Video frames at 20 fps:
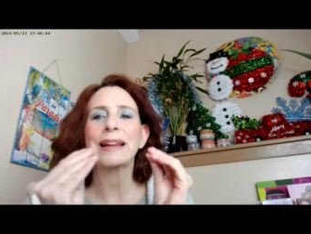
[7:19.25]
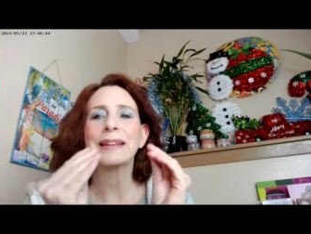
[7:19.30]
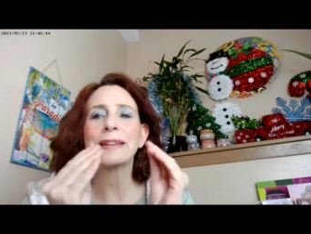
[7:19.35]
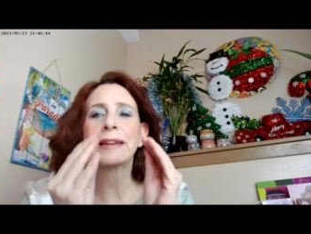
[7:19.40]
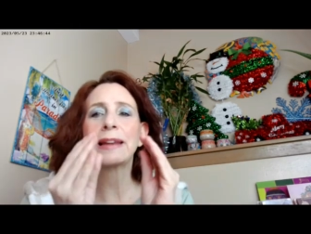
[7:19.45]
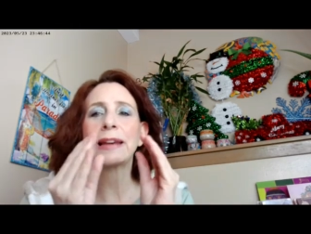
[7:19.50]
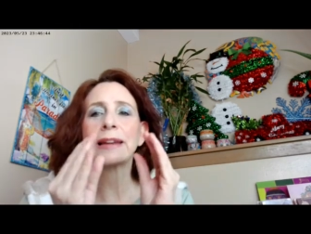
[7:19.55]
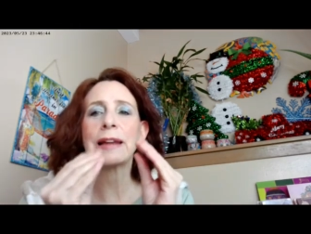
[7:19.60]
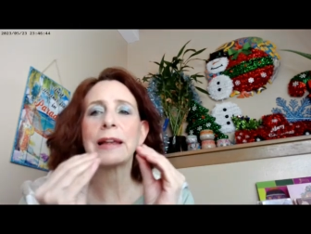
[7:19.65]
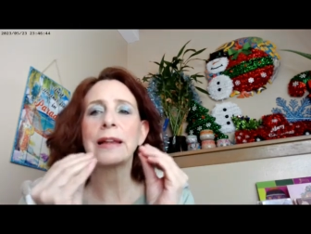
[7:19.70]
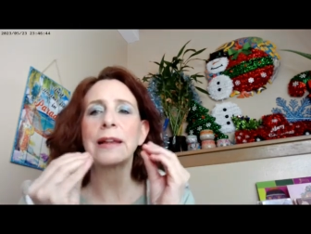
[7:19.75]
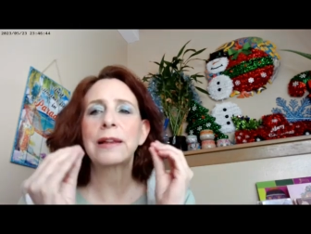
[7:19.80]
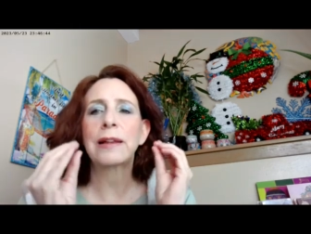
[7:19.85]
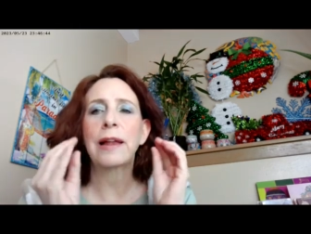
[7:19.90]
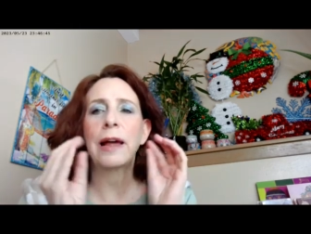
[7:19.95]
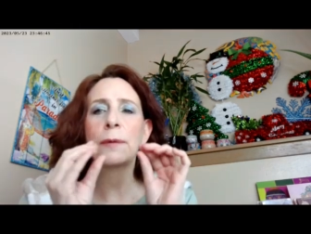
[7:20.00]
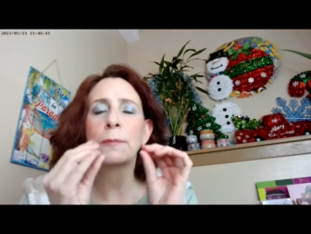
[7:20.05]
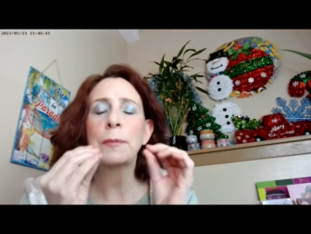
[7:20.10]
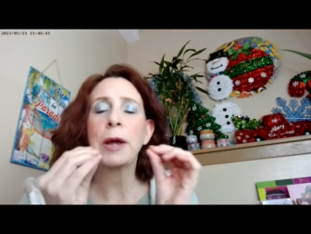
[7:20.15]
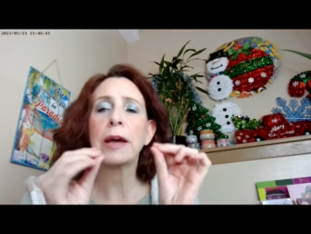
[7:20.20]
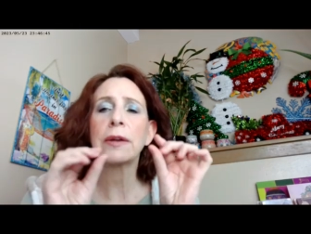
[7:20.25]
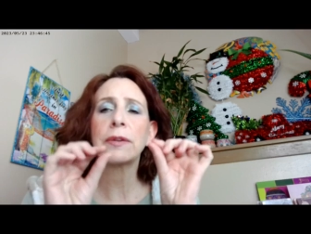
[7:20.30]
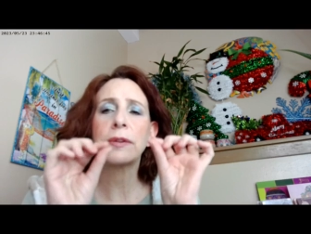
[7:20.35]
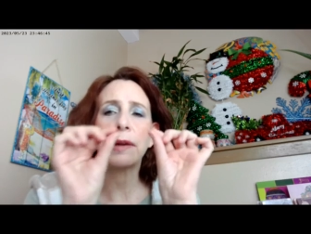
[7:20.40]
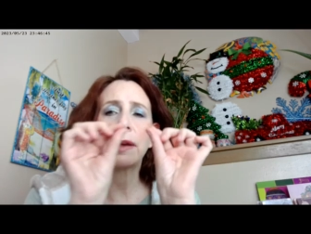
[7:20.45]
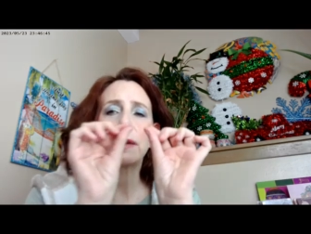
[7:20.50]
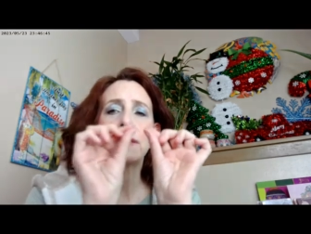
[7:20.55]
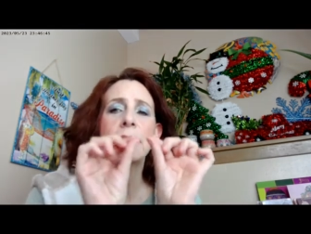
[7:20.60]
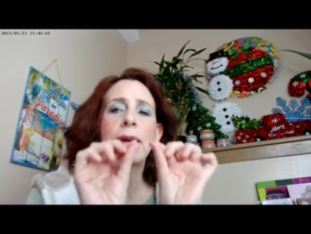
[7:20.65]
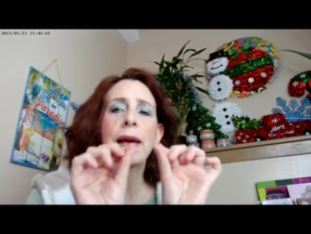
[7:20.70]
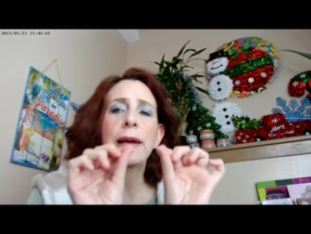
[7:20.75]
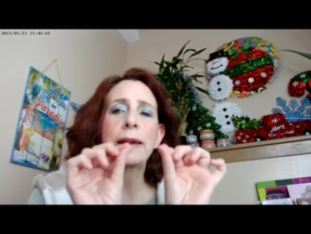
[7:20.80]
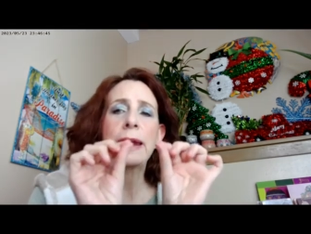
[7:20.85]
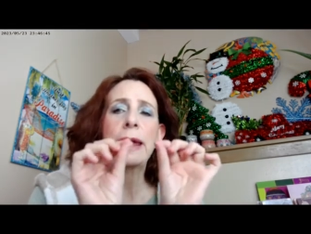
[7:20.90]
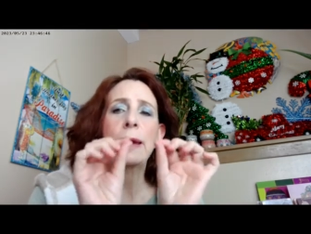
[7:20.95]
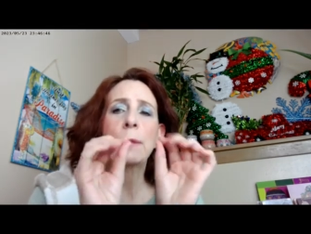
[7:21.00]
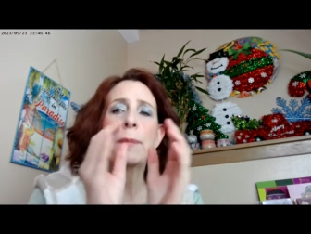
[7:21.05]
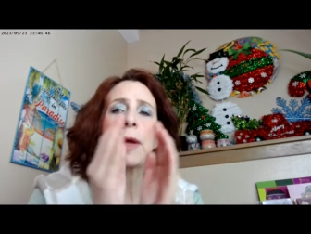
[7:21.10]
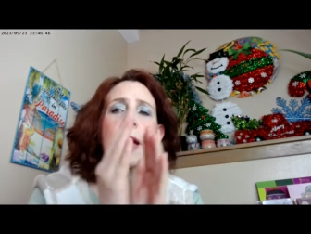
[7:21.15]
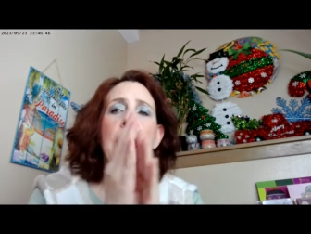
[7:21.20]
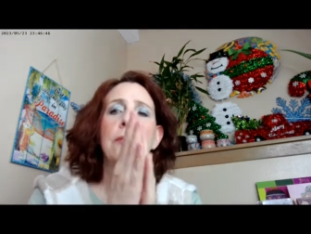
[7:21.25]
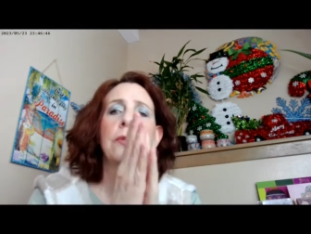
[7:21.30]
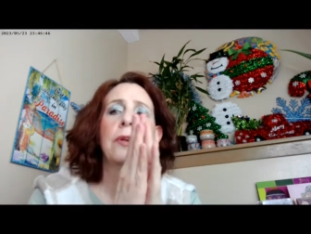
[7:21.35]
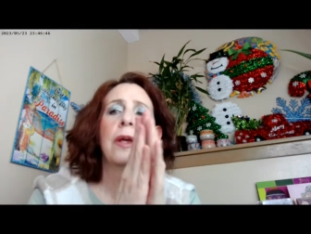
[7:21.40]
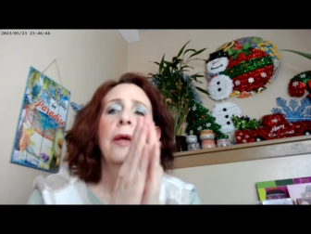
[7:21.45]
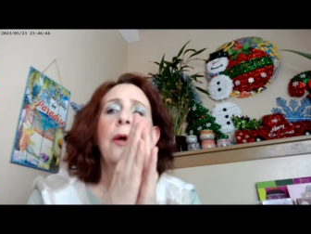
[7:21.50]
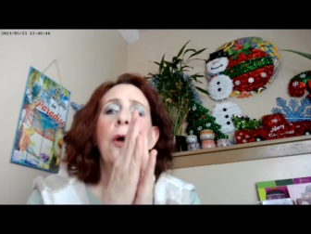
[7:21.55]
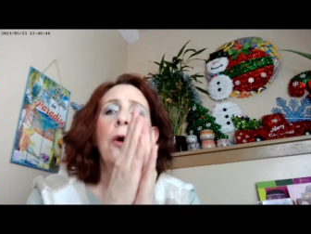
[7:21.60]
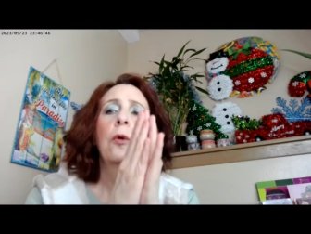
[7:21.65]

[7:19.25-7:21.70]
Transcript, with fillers: a little amount a tiny amount